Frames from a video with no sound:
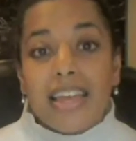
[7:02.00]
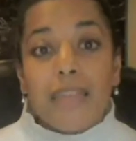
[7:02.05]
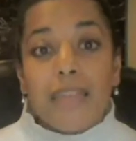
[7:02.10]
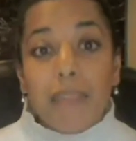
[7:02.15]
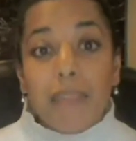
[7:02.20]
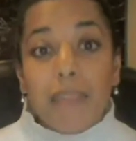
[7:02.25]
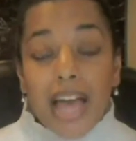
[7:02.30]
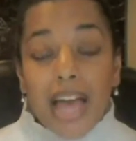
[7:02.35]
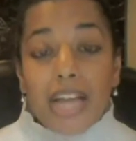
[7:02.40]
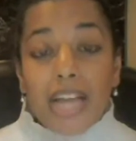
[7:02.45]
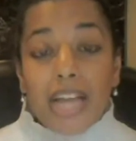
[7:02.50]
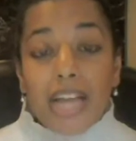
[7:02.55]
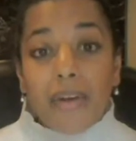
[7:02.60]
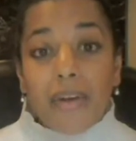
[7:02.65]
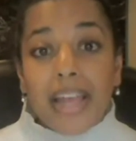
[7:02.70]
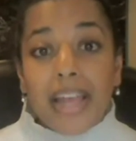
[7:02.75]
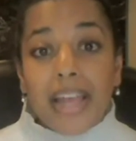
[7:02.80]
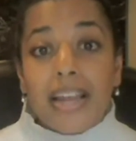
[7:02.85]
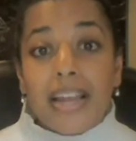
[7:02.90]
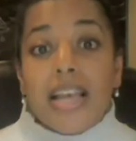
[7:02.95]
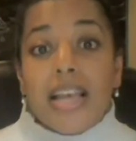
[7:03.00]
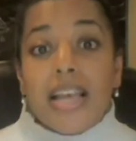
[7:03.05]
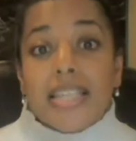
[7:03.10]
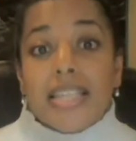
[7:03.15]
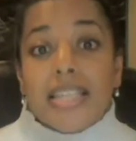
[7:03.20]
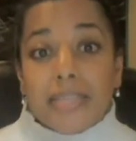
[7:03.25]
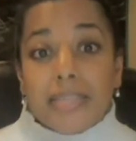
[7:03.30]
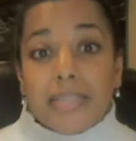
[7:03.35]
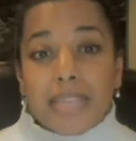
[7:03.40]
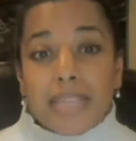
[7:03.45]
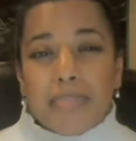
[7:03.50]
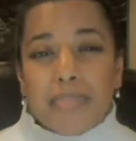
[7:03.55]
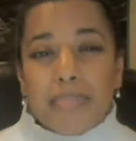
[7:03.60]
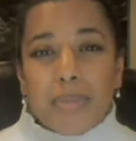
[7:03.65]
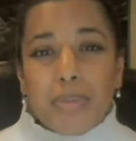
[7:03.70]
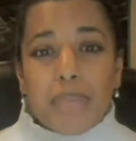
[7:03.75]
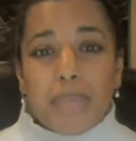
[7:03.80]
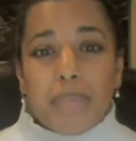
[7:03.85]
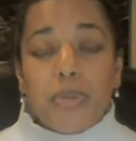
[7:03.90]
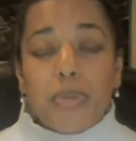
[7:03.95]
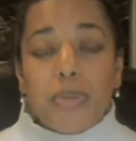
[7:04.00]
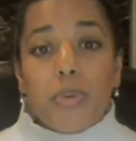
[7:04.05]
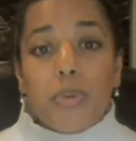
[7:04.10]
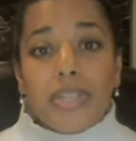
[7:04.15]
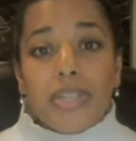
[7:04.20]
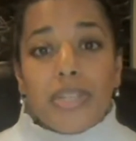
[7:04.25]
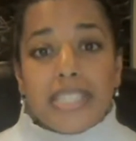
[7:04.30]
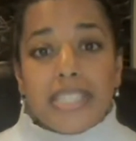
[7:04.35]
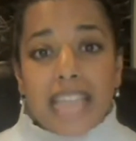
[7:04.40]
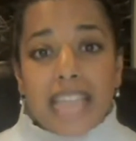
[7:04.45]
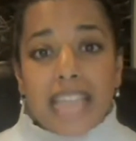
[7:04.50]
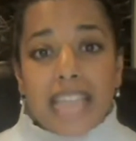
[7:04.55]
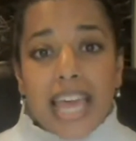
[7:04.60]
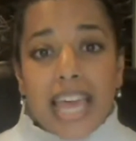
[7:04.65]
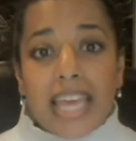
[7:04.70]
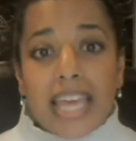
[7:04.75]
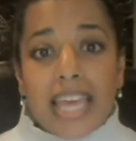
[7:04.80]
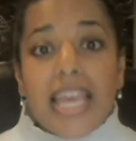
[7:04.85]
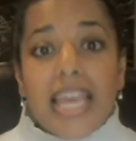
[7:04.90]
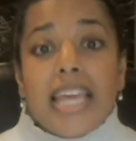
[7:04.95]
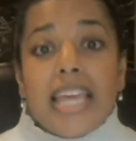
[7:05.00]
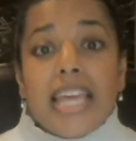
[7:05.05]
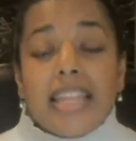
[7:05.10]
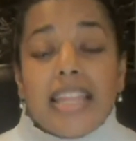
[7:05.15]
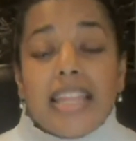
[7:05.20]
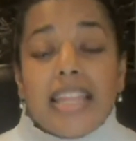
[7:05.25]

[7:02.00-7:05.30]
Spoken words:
in migraine, sometimes people will say